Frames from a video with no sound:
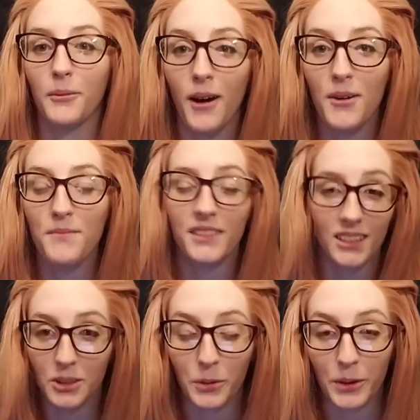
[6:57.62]
Well,
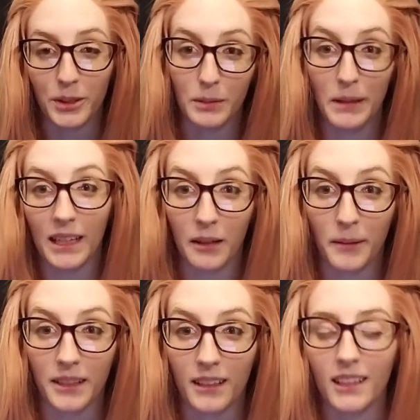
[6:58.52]
since we're speaking
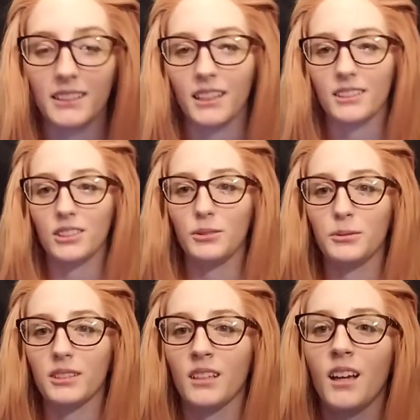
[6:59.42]
about the latex suit,
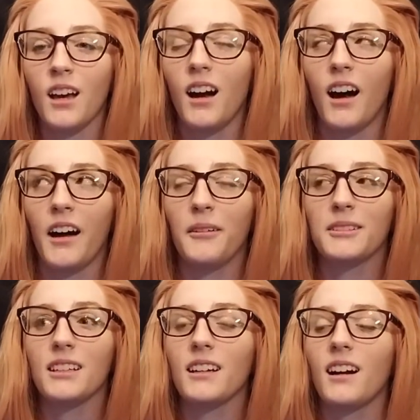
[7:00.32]
I
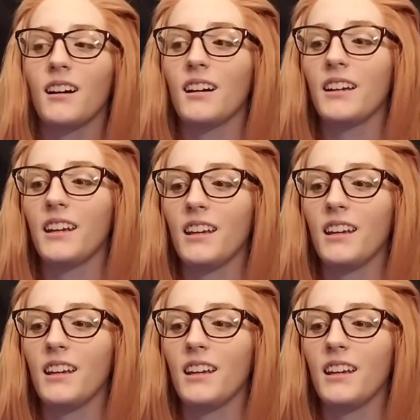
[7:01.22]
was at a con